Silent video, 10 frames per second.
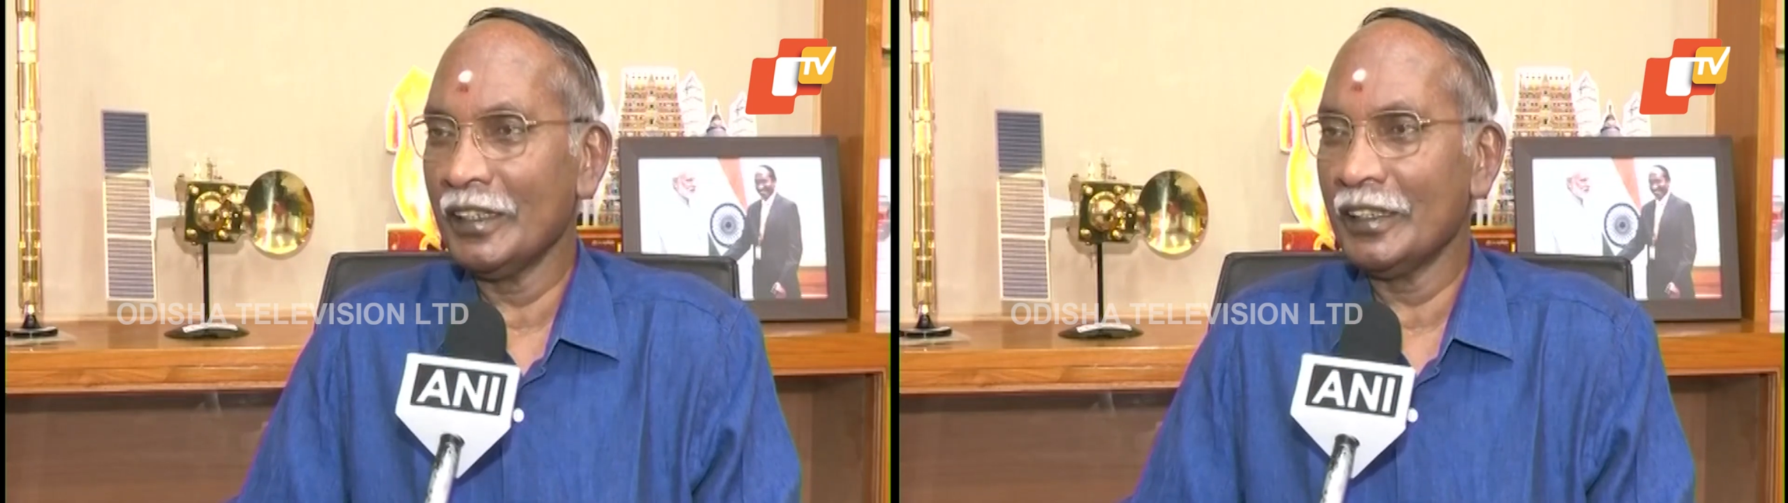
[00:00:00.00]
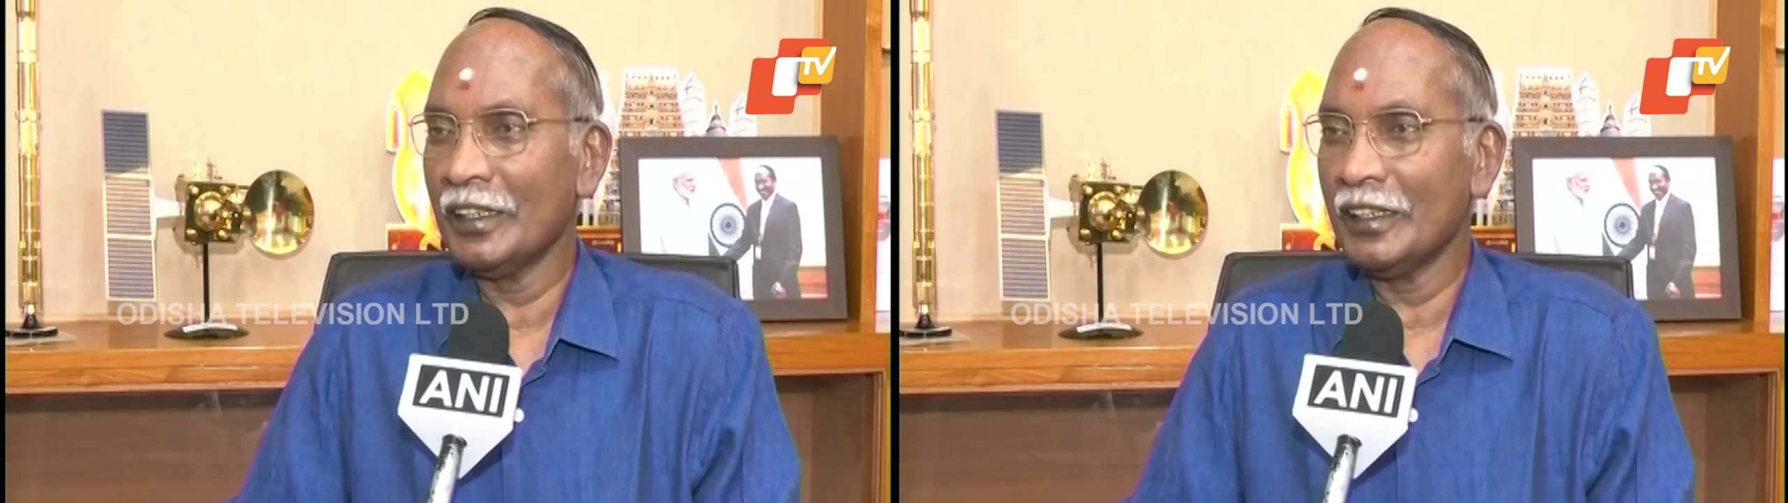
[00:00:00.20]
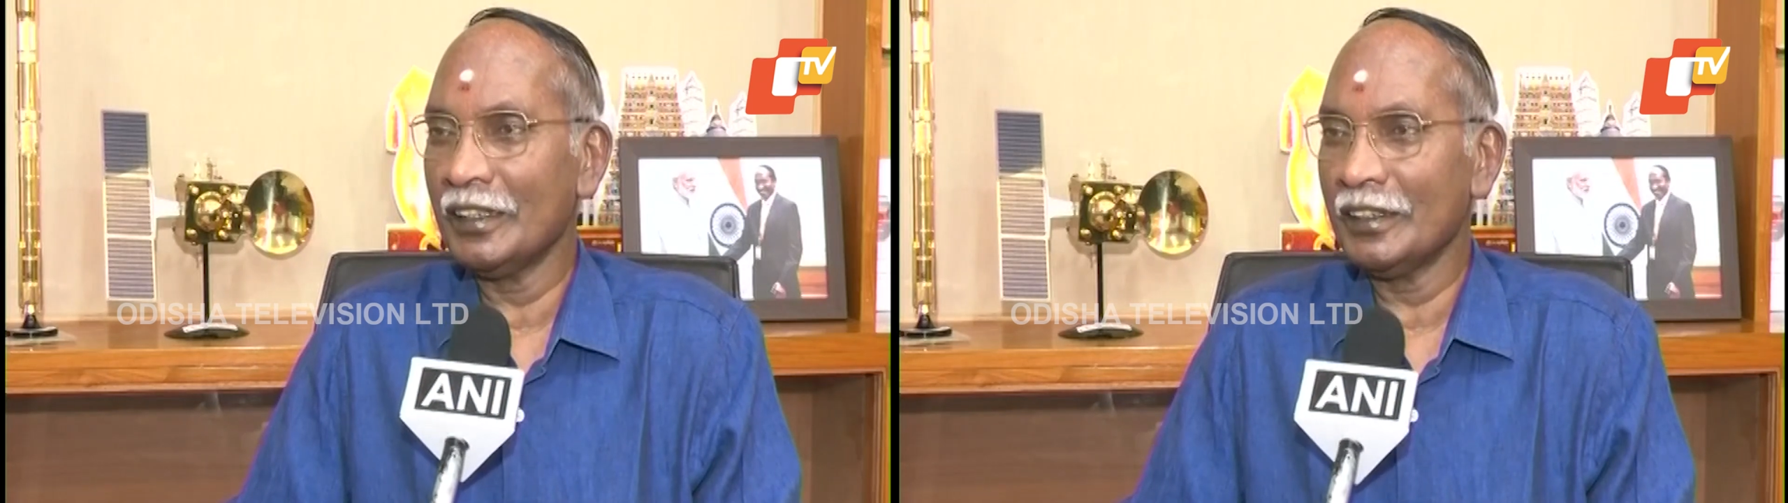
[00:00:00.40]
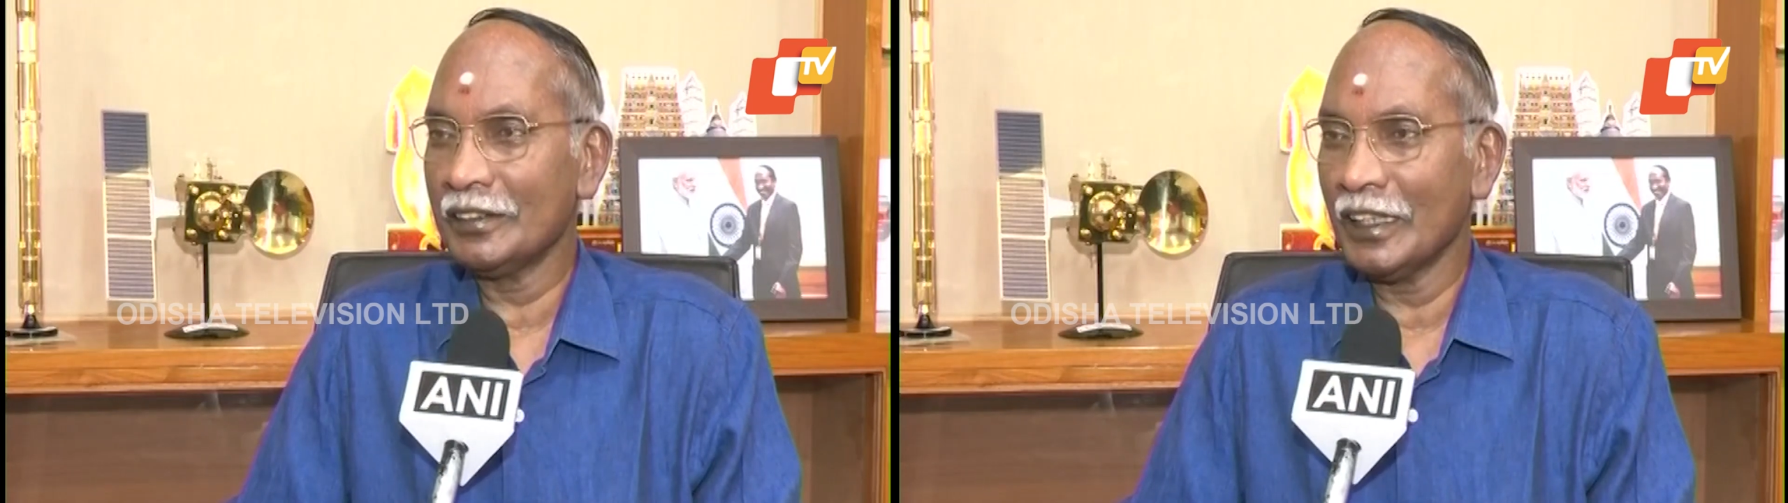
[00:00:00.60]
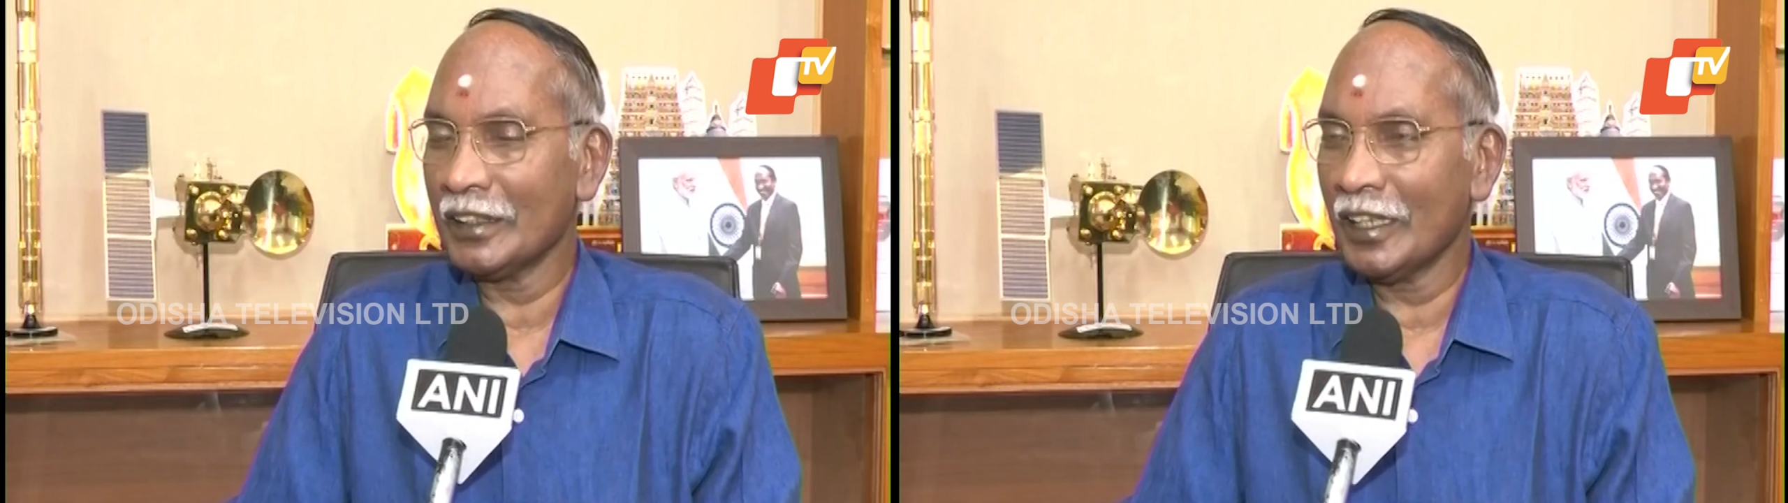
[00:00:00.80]
in
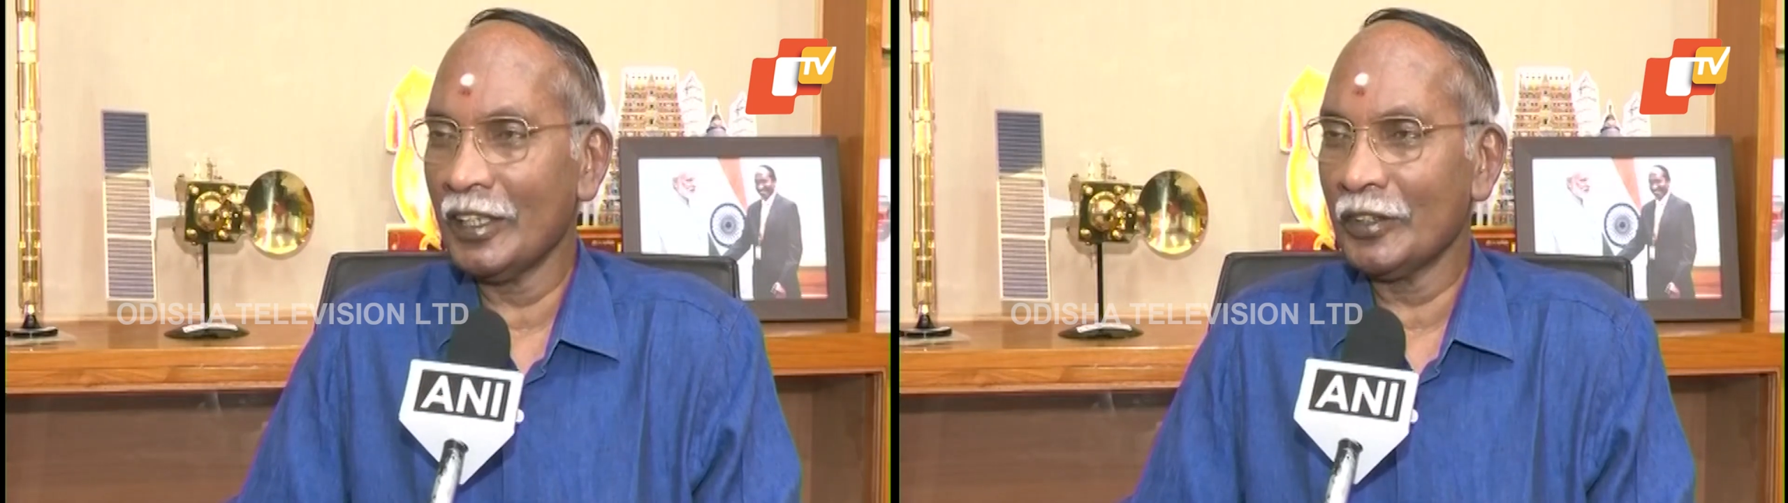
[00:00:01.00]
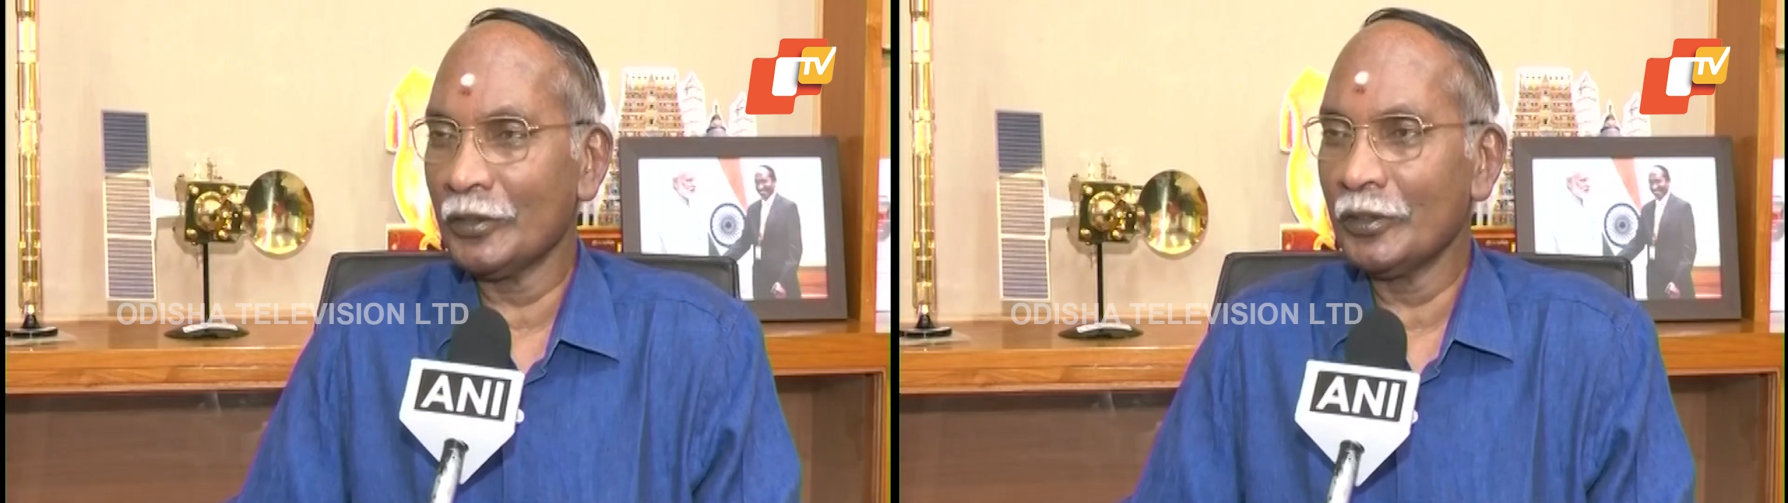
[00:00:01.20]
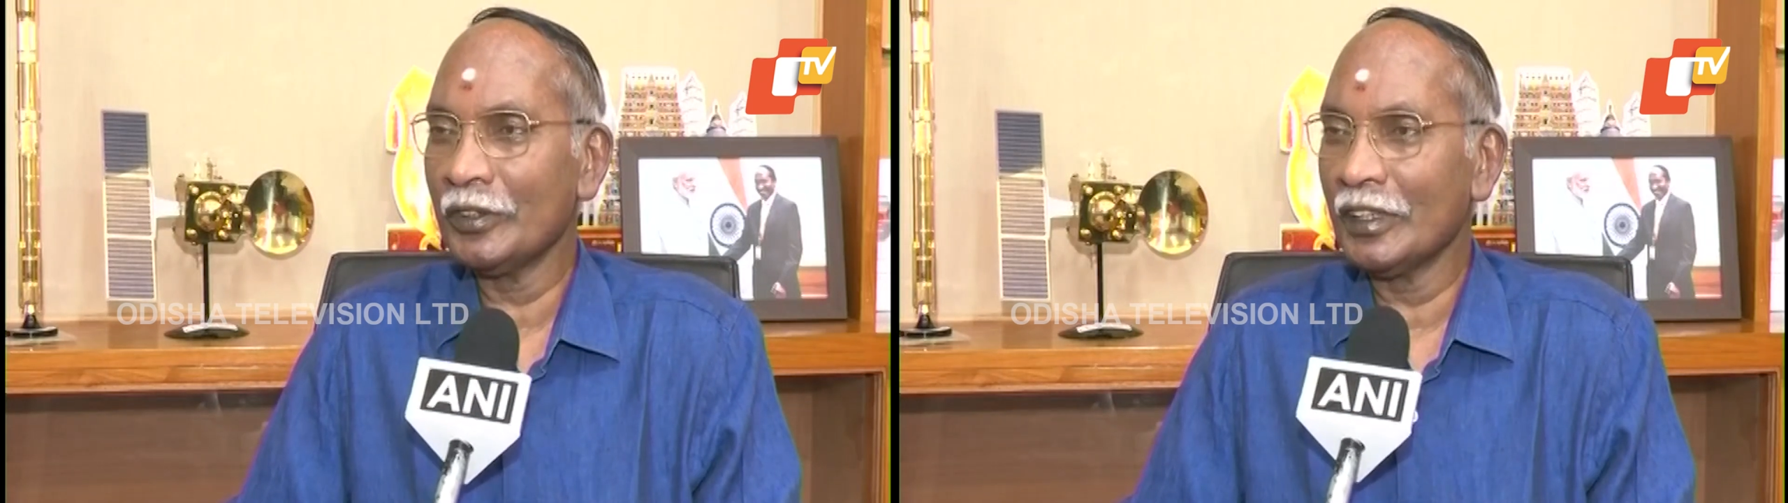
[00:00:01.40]
the Chandrayaan two